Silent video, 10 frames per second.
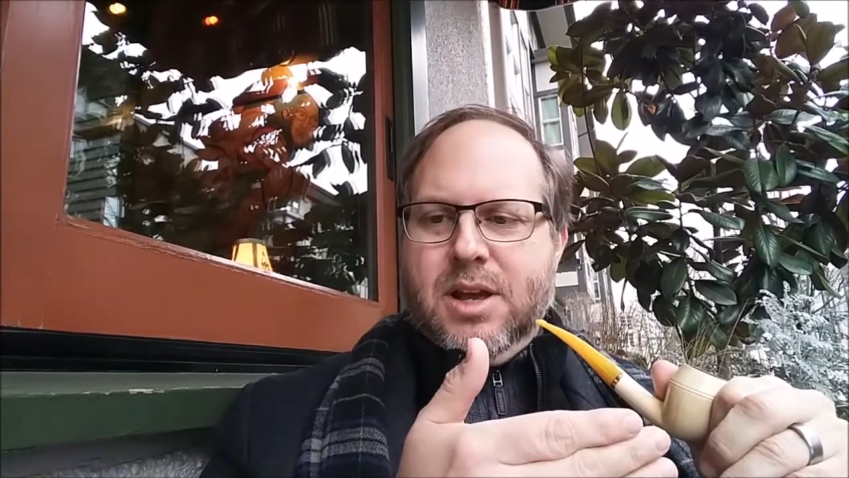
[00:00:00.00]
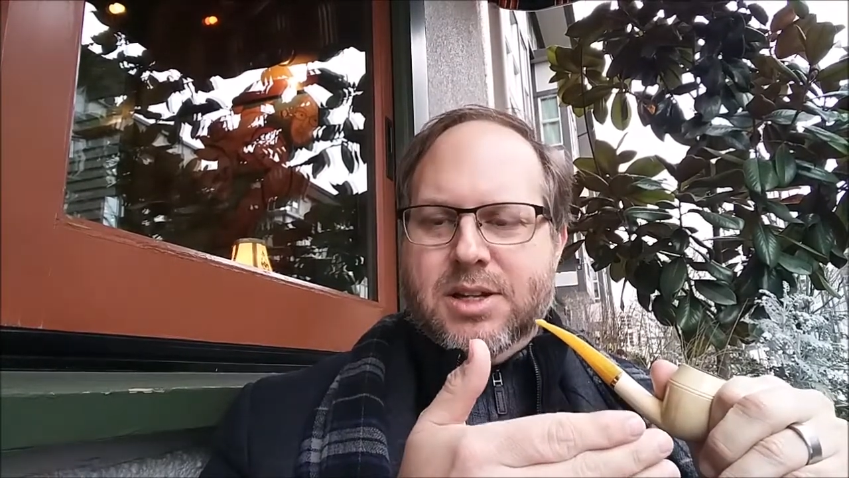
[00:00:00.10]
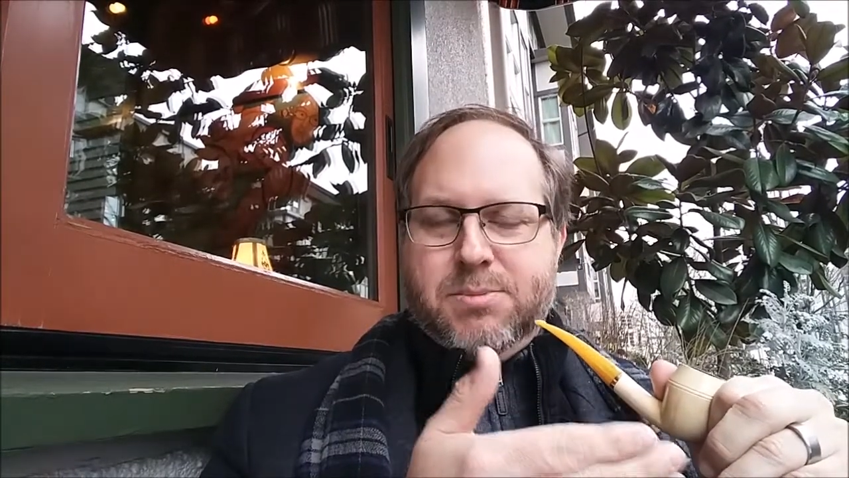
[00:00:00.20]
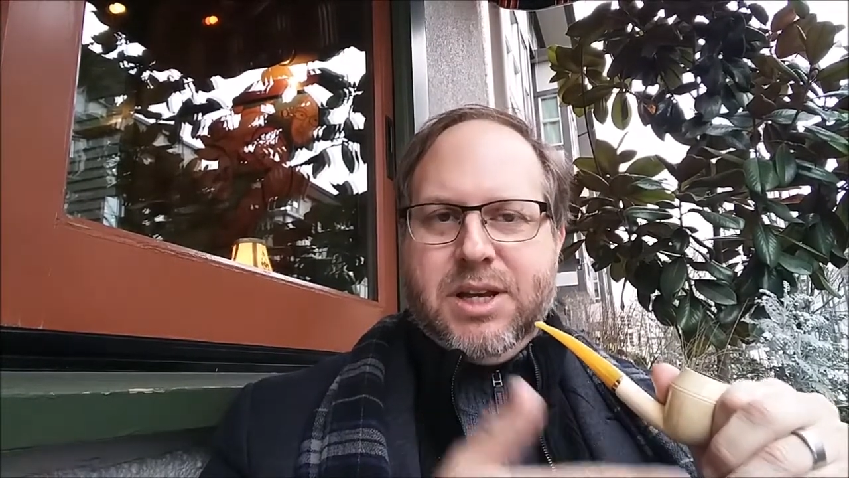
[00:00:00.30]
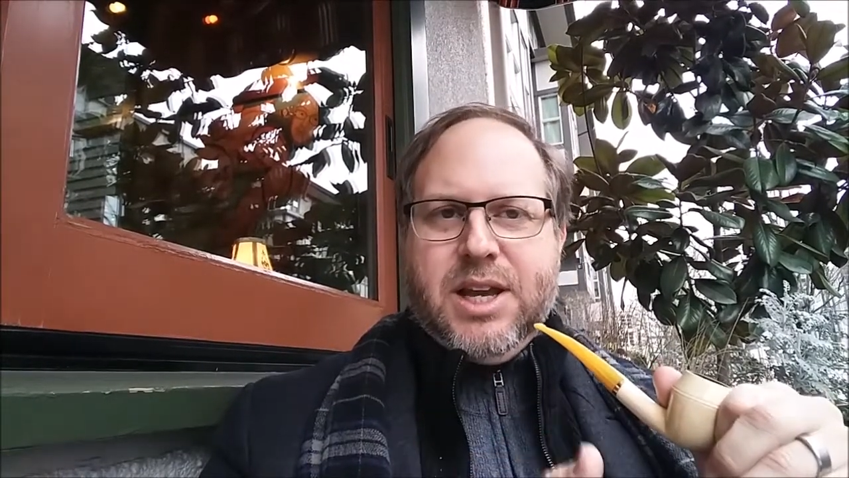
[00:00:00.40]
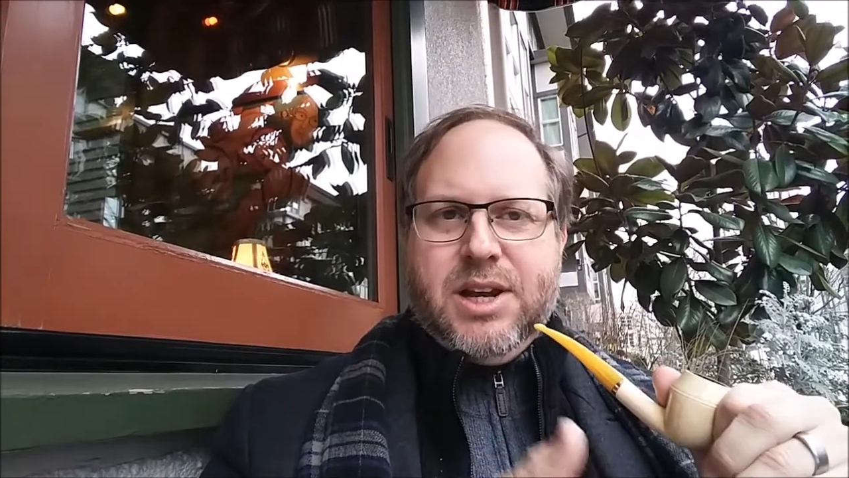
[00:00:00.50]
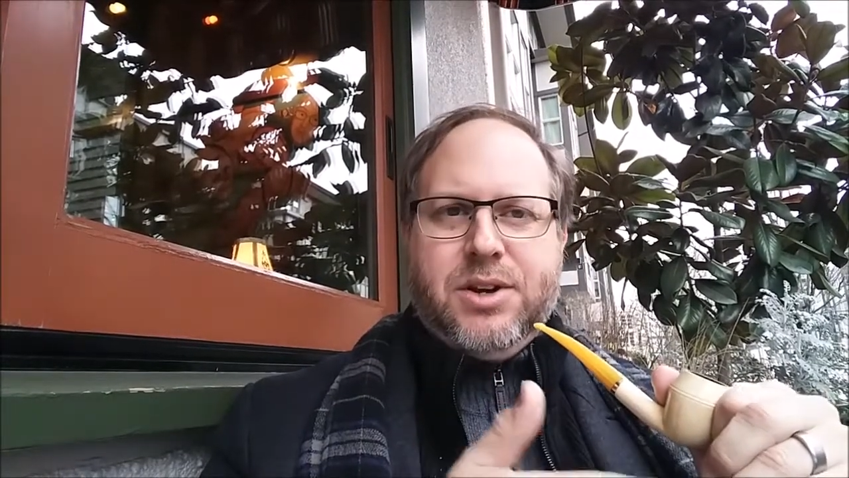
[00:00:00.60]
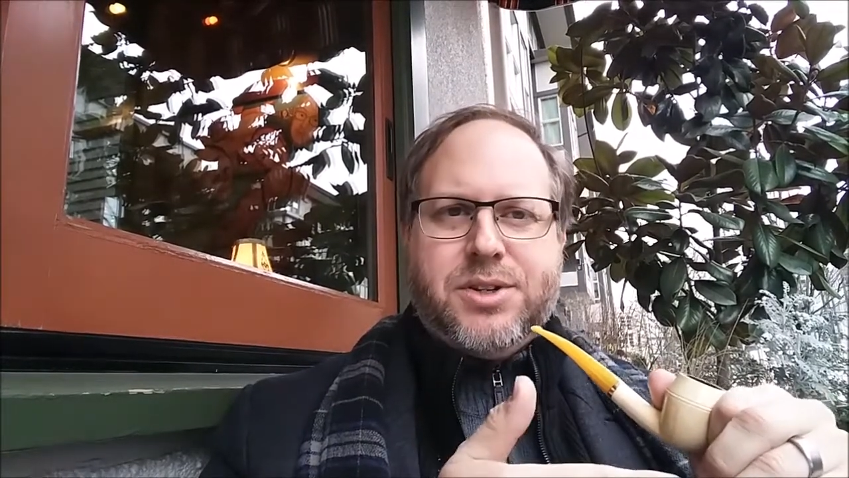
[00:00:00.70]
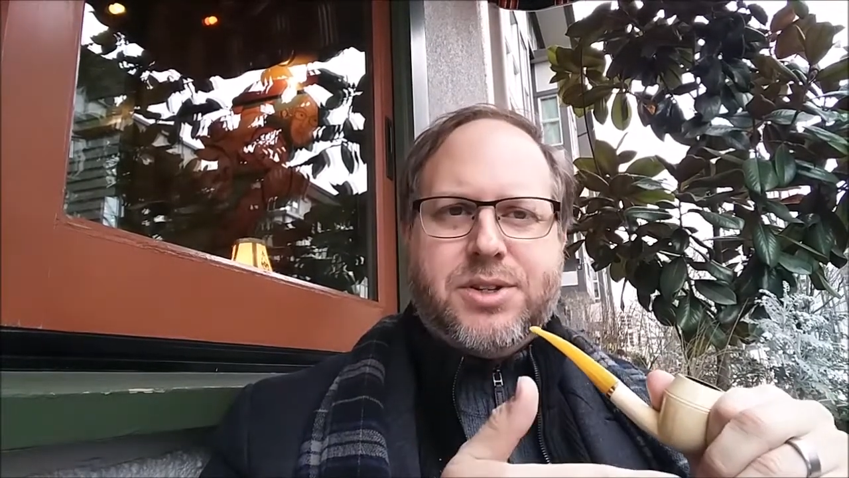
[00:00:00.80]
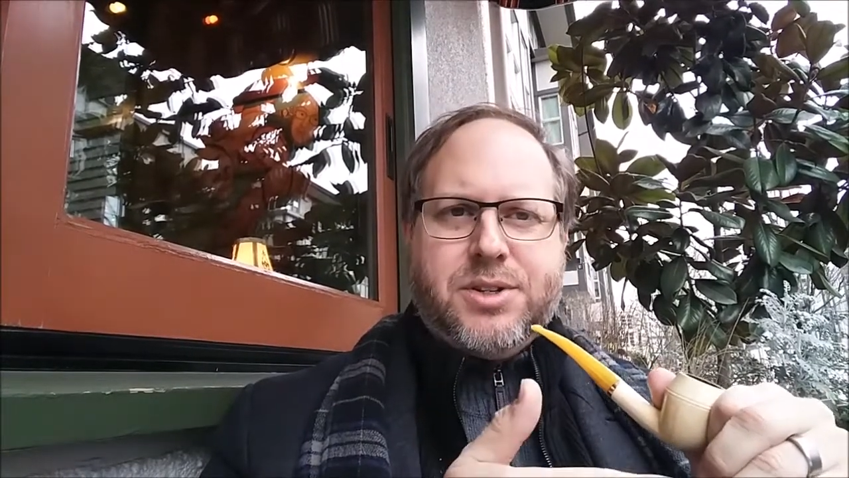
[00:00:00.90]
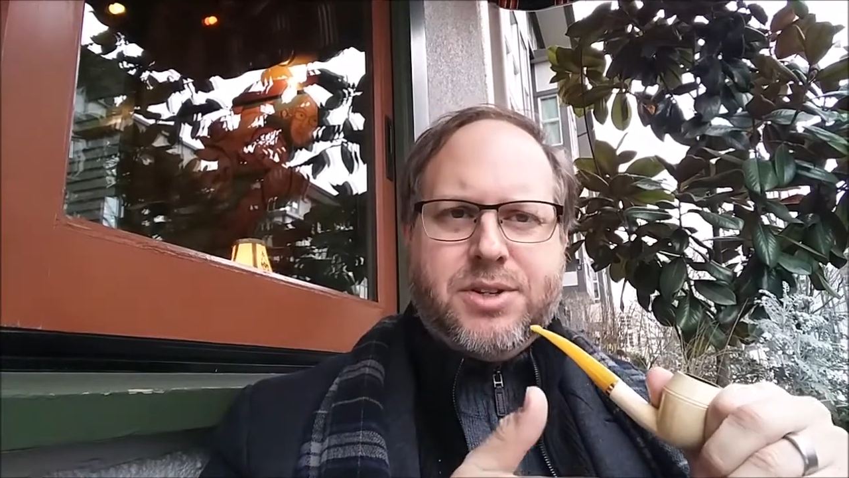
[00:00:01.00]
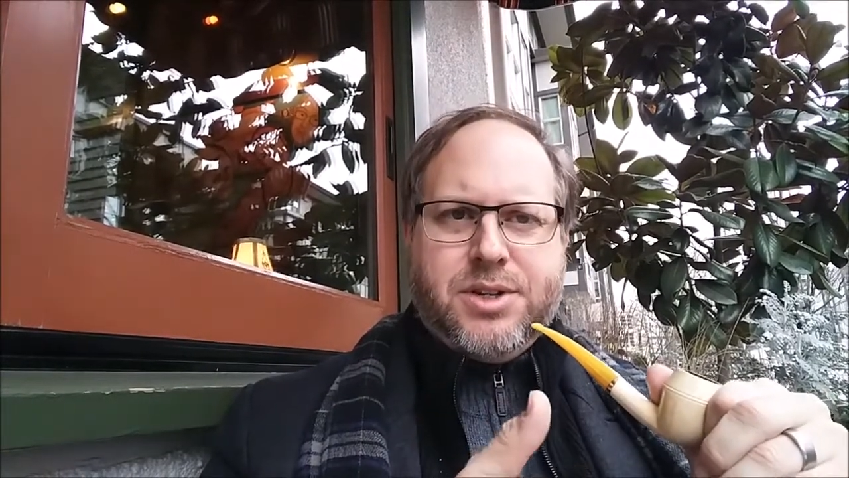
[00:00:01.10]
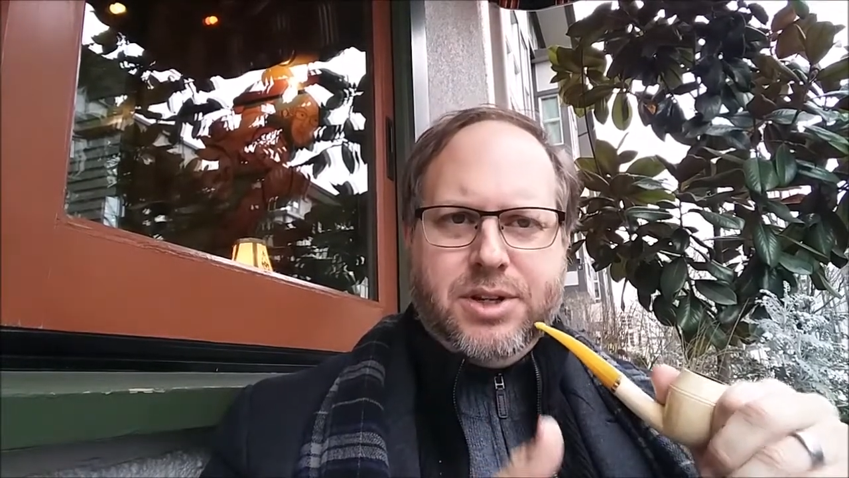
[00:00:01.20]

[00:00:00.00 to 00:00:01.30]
as beginners,